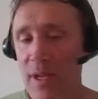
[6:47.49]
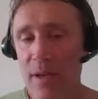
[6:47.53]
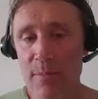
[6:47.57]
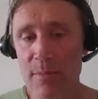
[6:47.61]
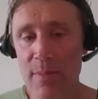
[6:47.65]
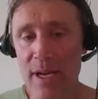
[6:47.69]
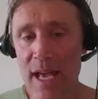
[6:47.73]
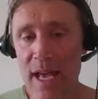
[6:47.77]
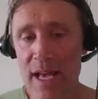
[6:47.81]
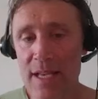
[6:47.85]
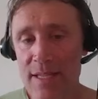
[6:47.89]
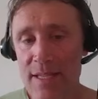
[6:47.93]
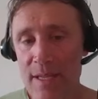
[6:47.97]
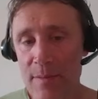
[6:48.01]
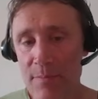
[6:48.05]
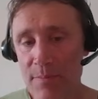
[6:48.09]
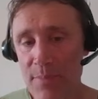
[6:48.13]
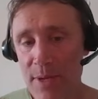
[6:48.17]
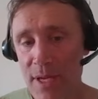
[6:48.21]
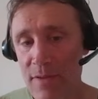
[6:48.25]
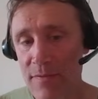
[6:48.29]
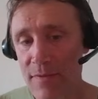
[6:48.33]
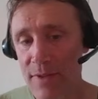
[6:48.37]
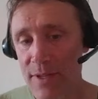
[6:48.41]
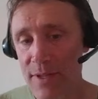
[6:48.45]
But as it
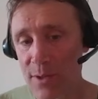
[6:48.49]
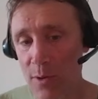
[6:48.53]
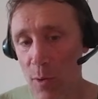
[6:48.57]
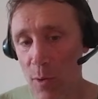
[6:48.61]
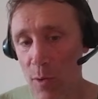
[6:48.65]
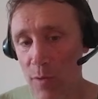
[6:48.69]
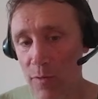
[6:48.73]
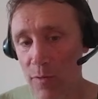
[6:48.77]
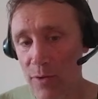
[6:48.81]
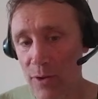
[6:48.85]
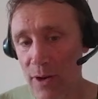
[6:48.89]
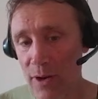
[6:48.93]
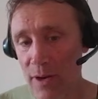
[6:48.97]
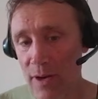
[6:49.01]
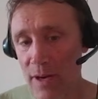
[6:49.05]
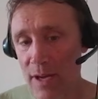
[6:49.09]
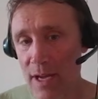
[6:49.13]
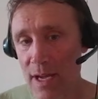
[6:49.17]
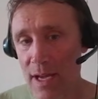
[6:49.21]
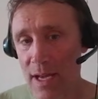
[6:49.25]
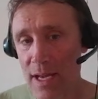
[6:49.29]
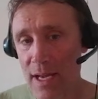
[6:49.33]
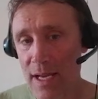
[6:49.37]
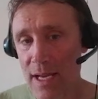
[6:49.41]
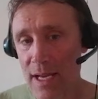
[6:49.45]
pivots over,
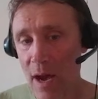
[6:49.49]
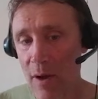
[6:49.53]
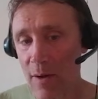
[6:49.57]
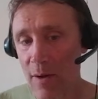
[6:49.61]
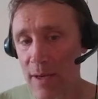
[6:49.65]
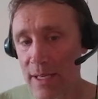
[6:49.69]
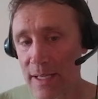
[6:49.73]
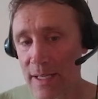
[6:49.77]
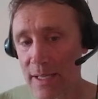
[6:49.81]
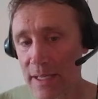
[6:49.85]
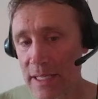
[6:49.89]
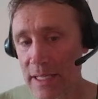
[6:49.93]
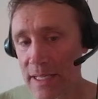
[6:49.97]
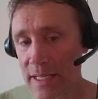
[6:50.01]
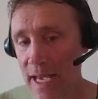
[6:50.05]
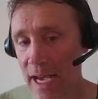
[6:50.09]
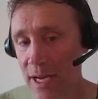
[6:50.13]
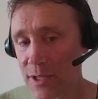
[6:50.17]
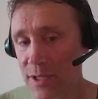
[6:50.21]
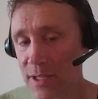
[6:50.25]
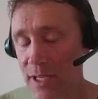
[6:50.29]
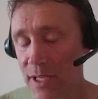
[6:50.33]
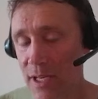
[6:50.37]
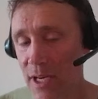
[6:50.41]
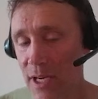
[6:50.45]
now it
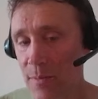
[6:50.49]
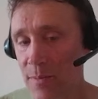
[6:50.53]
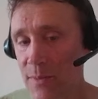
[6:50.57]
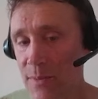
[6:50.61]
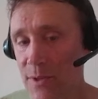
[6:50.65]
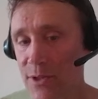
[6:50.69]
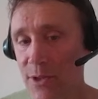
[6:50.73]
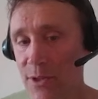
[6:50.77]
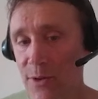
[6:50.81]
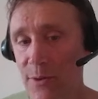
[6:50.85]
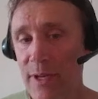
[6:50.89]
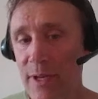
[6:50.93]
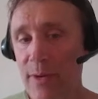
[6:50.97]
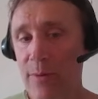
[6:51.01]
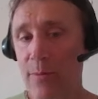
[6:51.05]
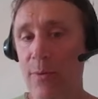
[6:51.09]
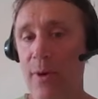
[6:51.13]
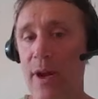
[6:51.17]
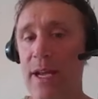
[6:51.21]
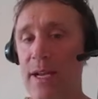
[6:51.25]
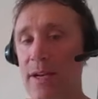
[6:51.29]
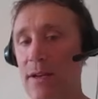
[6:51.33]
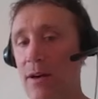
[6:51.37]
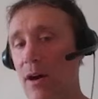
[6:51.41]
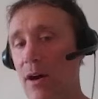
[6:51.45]
actually comes screen
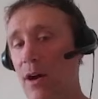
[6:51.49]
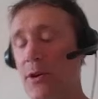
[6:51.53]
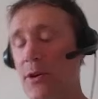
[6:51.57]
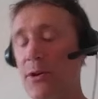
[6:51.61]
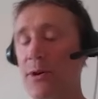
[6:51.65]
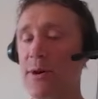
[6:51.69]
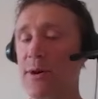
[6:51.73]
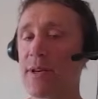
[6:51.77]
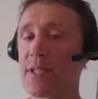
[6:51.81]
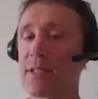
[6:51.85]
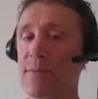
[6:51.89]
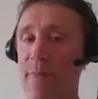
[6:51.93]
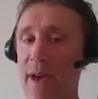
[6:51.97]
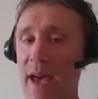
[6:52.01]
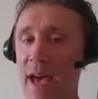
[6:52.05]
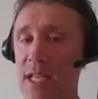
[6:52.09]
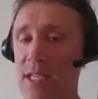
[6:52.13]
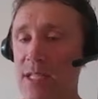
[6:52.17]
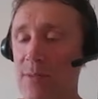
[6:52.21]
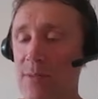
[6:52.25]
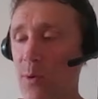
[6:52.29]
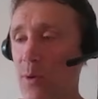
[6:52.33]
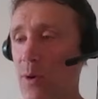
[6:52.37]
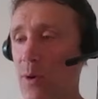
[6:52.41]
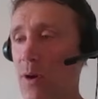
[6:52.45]
right under his
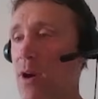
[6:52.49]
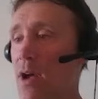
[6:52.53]
mass more,